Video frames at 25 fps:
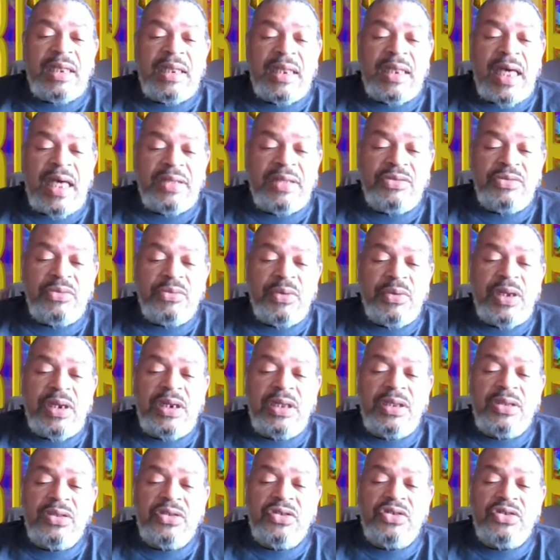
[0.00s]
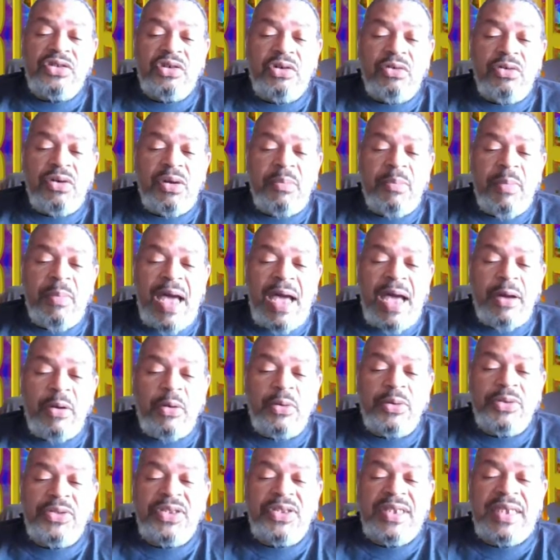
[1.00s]
That's reading the story
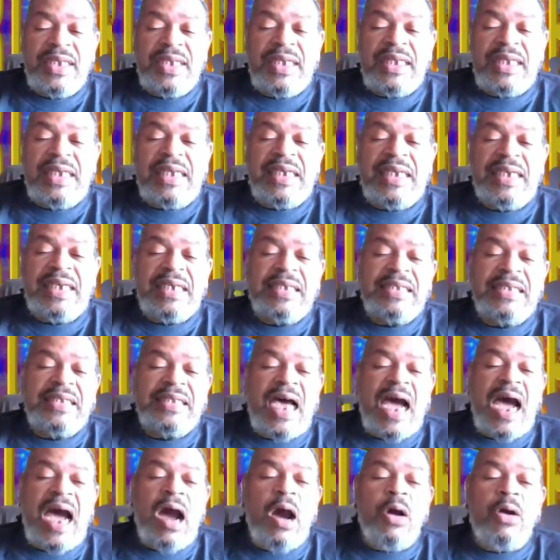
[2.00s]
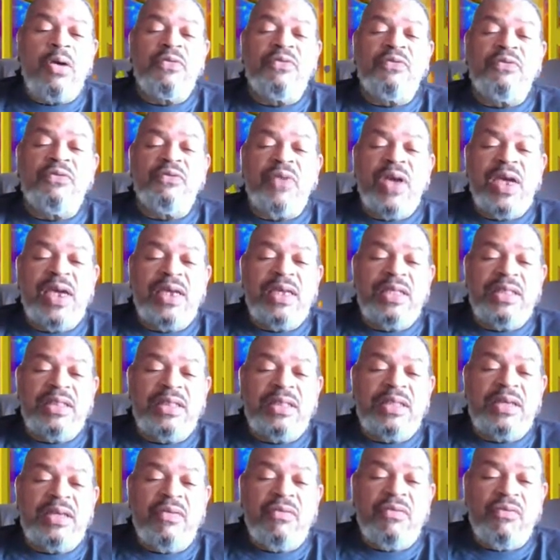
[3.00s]
backwards. He is our faith
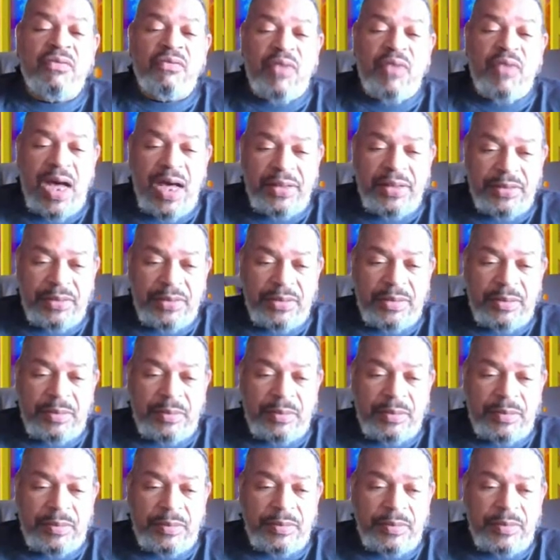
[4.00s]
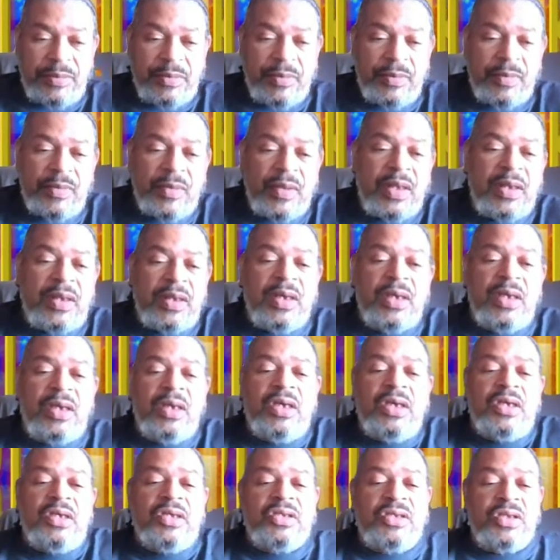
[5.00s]
father.
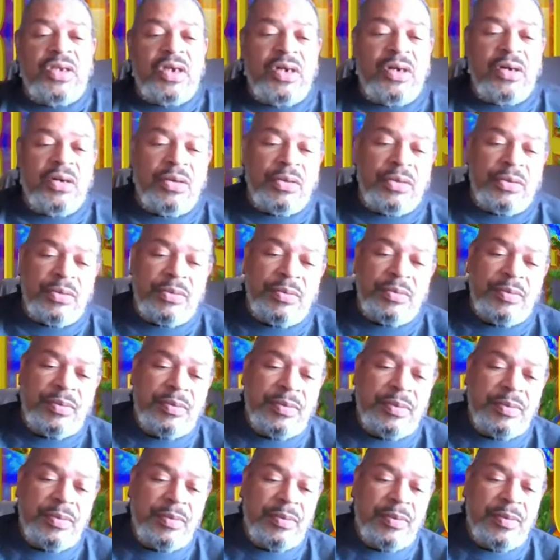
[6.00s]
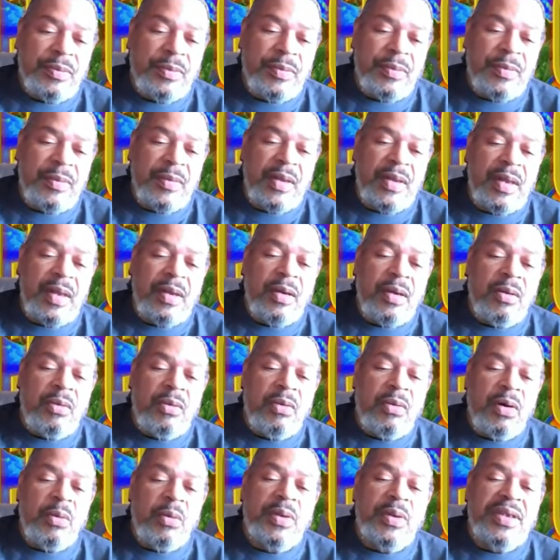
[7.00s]
So,
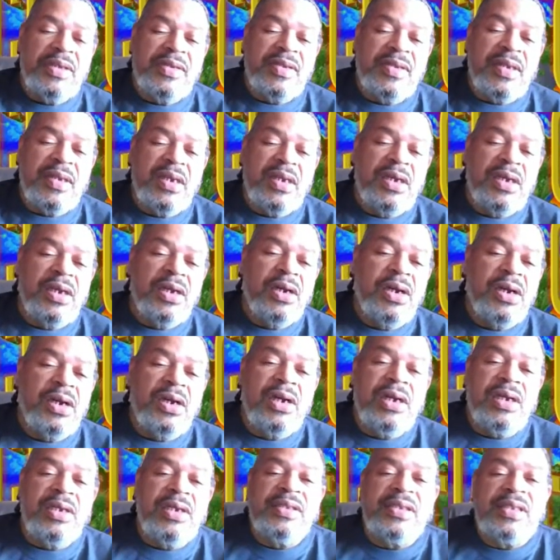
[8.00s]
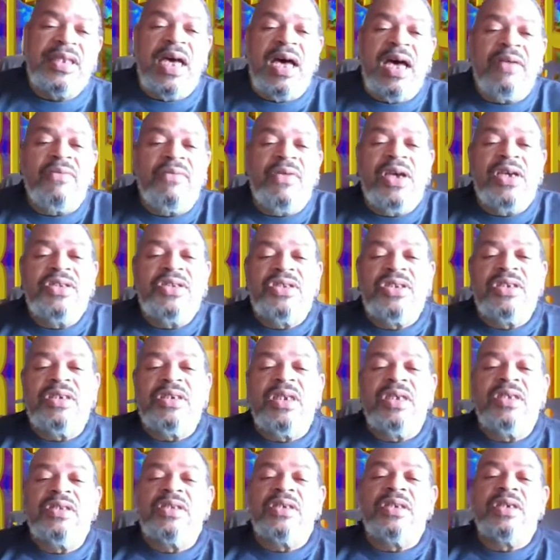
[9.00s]
what we see here is salvation
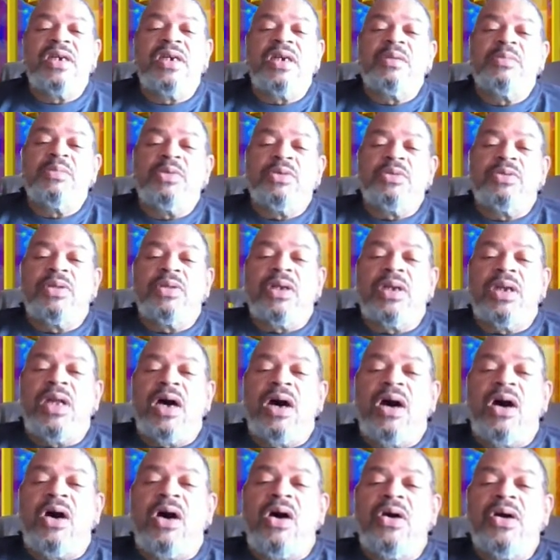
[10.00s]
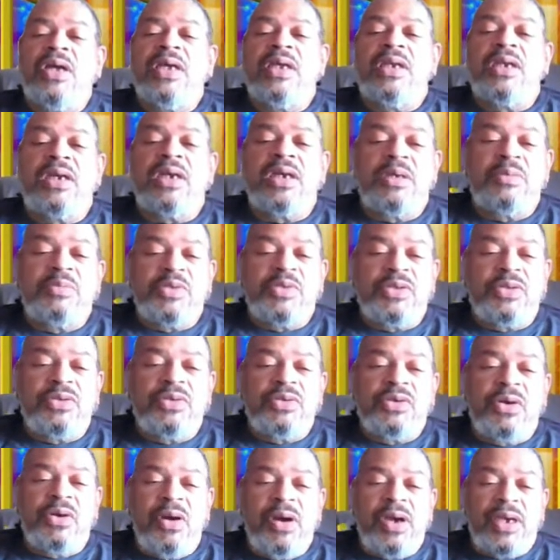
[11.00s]
doesn't come through the law, it comes
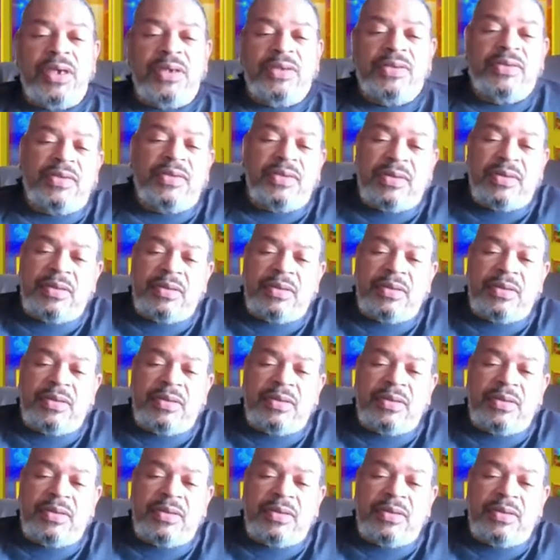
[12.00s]
through grace.